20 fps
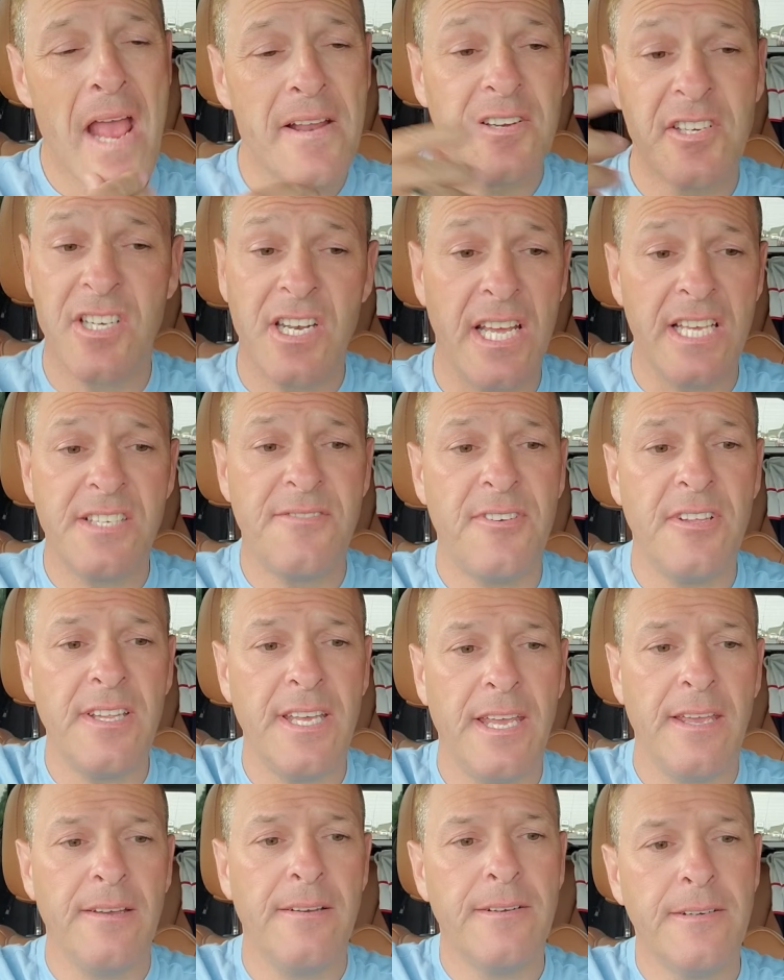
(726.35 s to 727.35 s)
Just nice
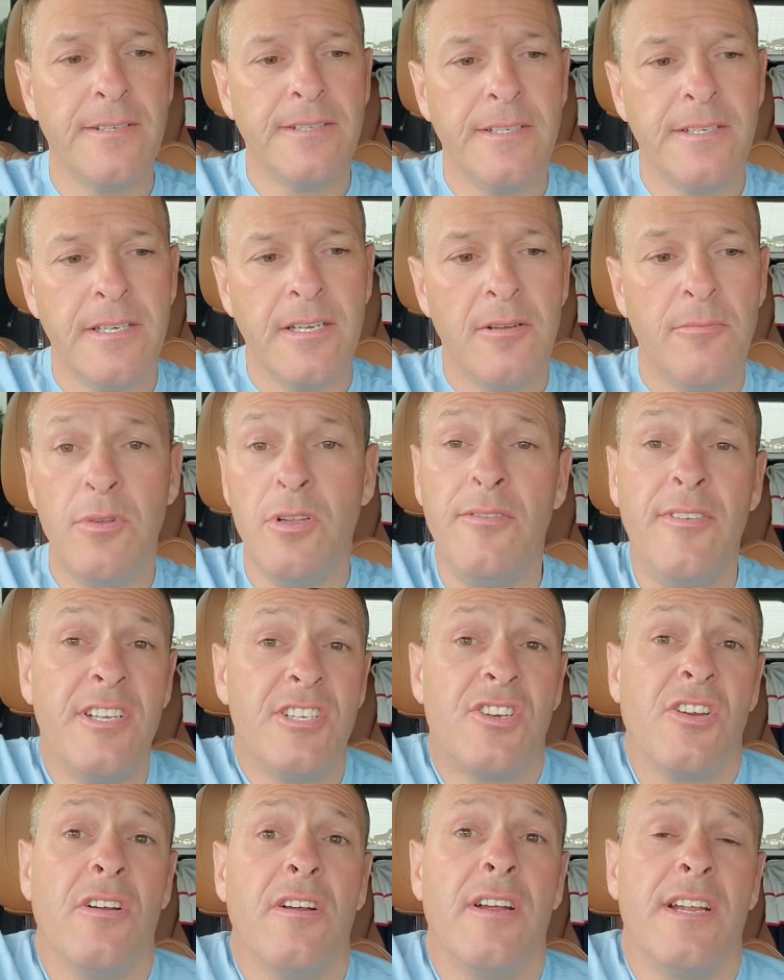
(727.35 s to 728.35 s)
filly. Blue
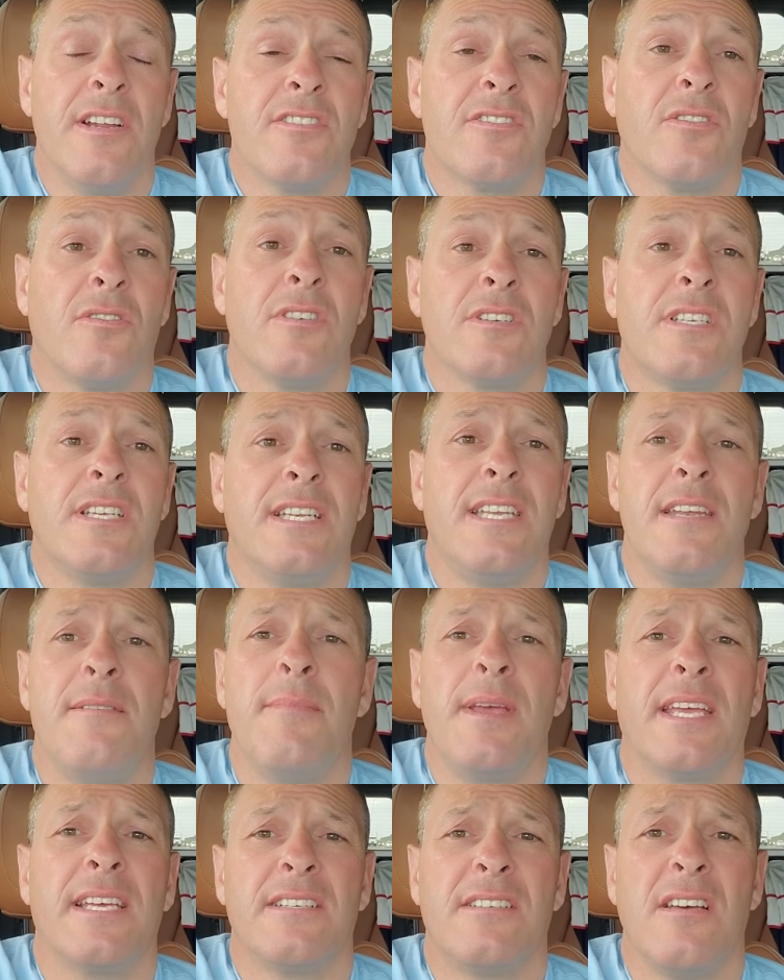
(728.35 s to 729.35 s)
Ventura, here's a horse that didn't
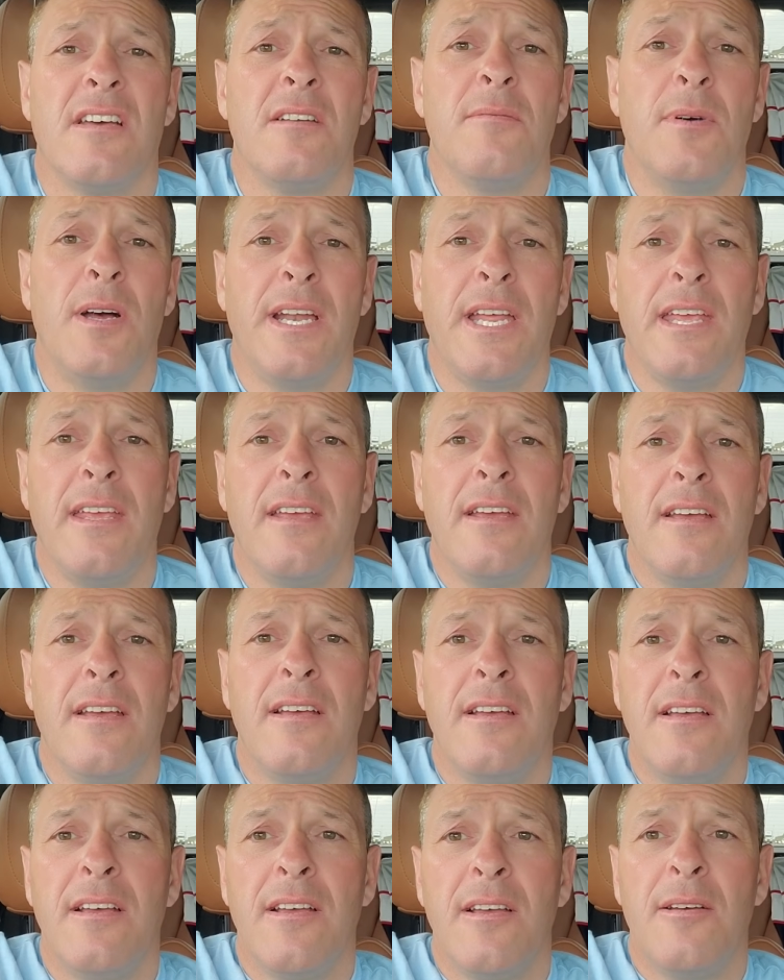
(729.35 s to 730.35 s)
make a ton of money,
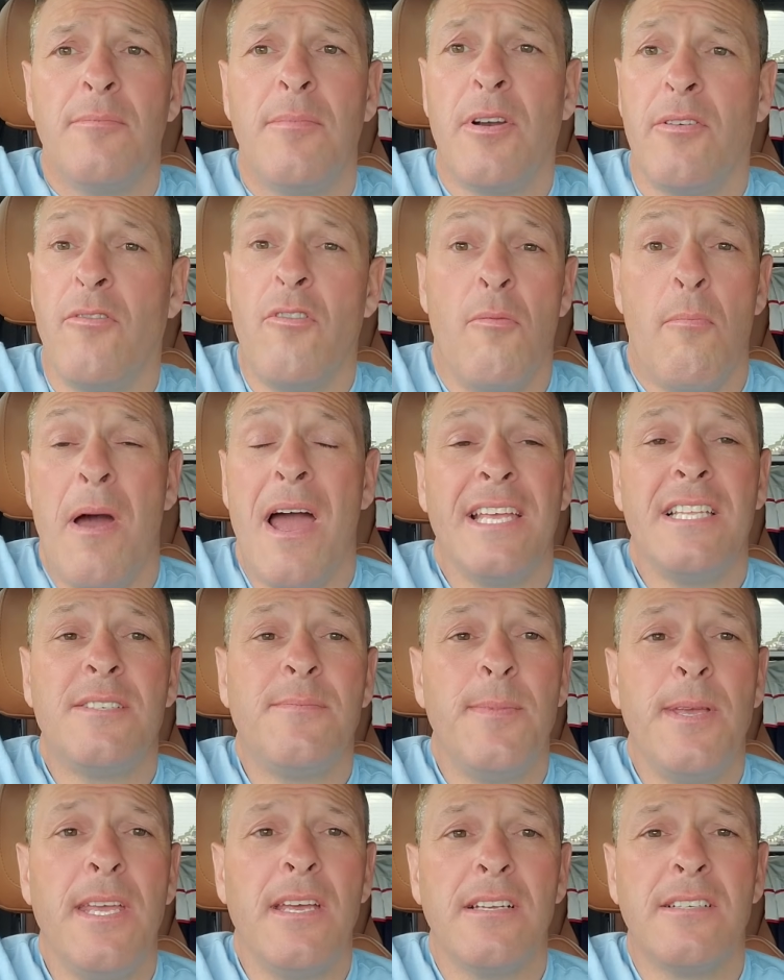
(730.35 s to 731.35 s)
but it
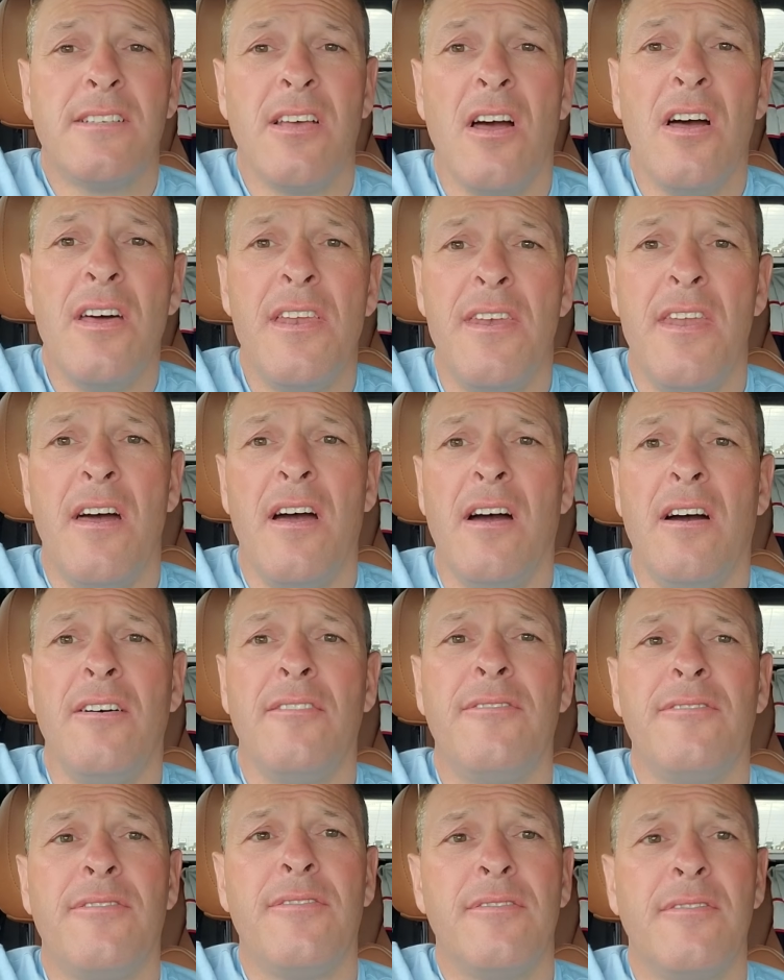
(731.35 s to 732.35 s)
reminds me a ton
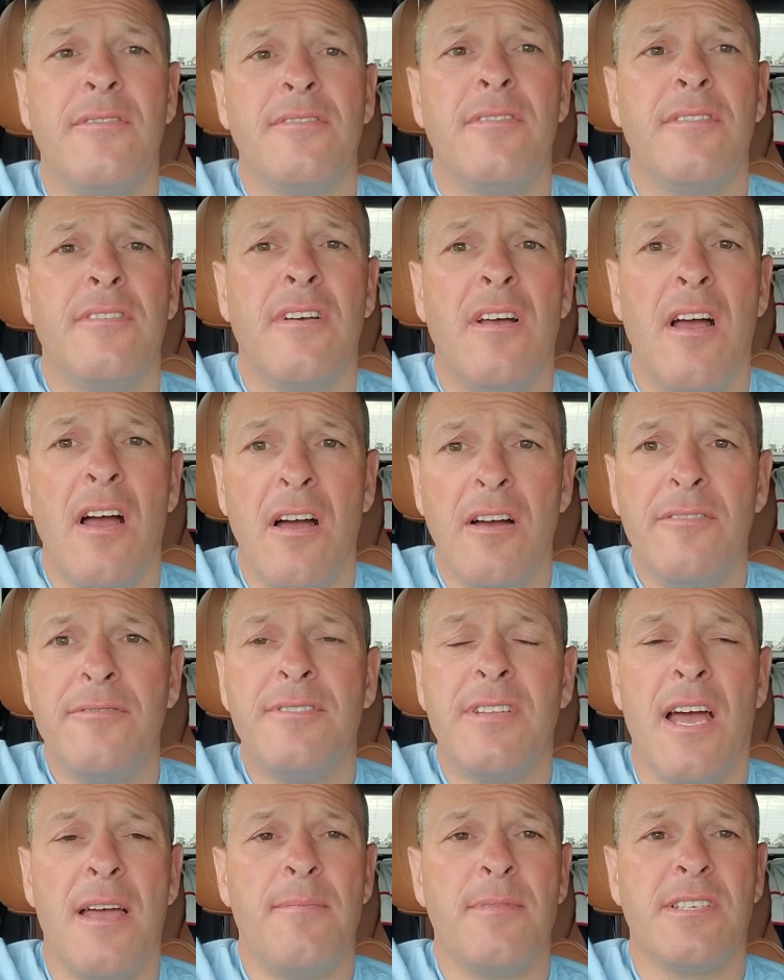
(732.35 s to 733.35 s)

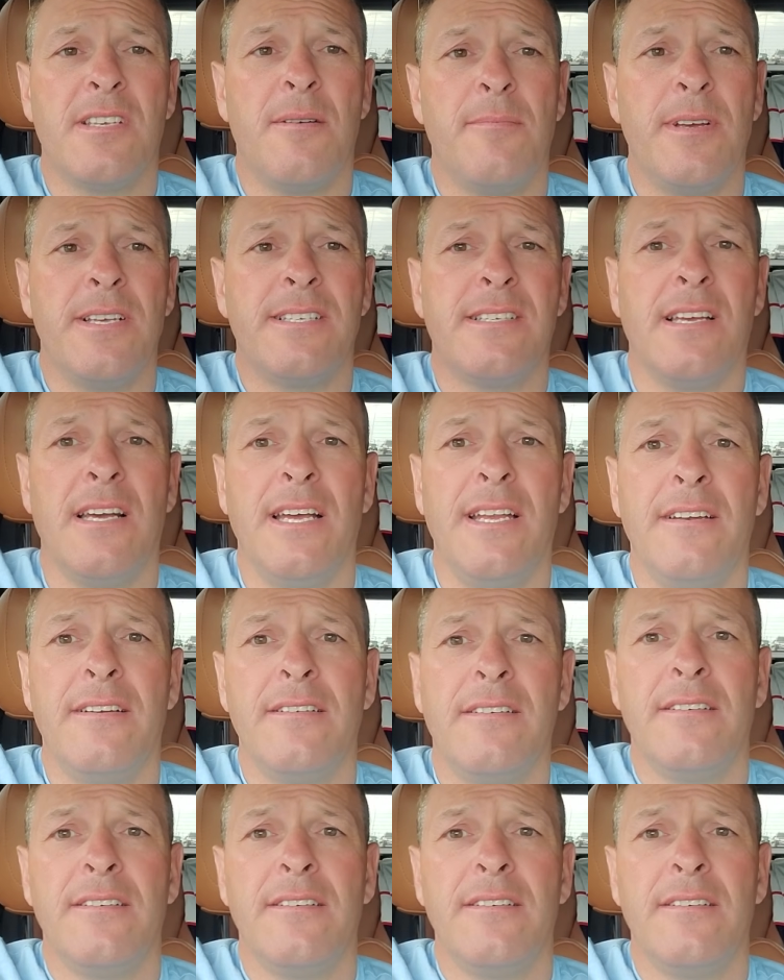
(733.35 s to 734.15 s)
of Time Is On My Side.